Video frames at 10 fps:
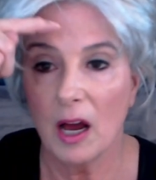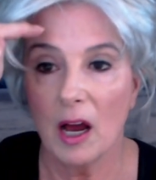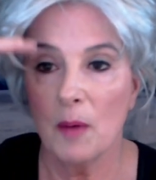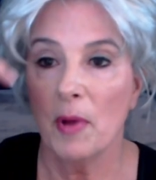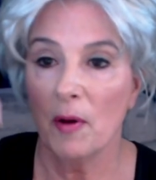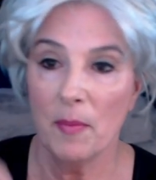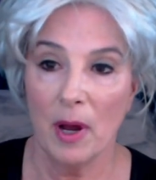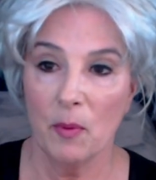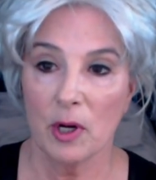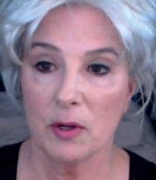above
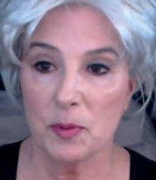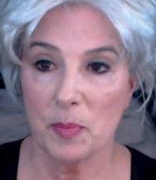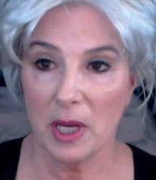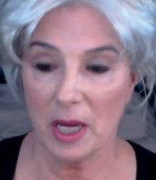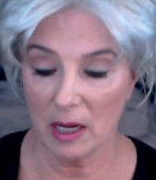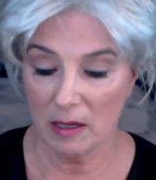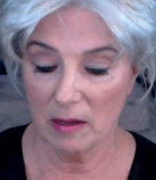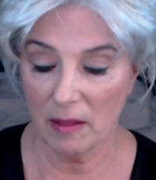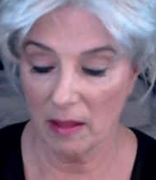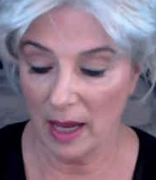my widow's peak.
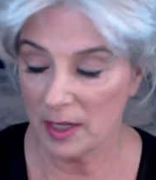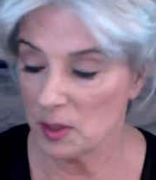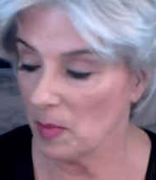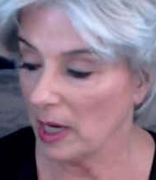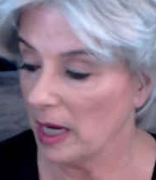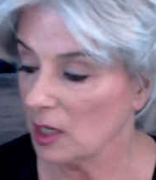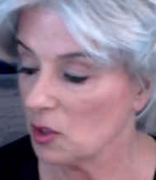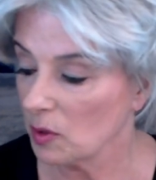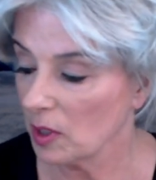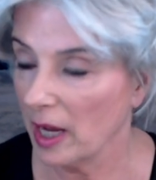That's my
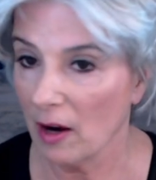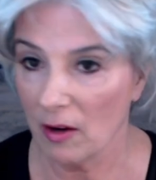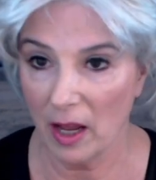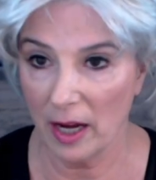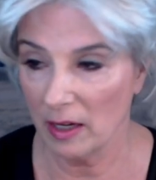natural hairline.